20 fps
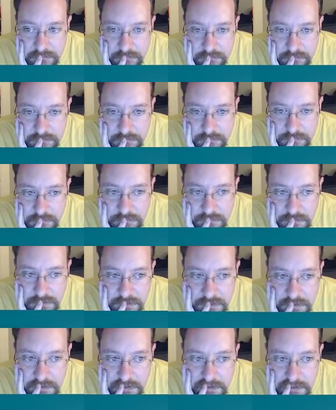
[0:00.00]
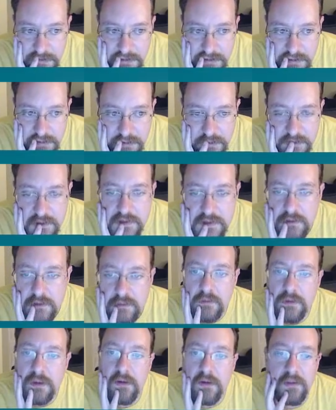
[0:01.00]
So while that works on an
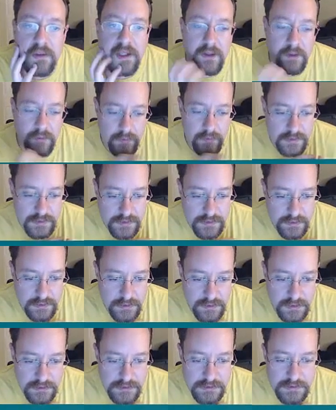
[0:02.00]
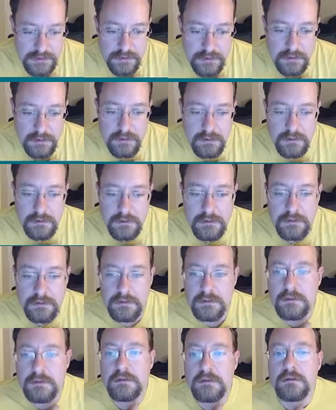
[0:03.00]
install, we're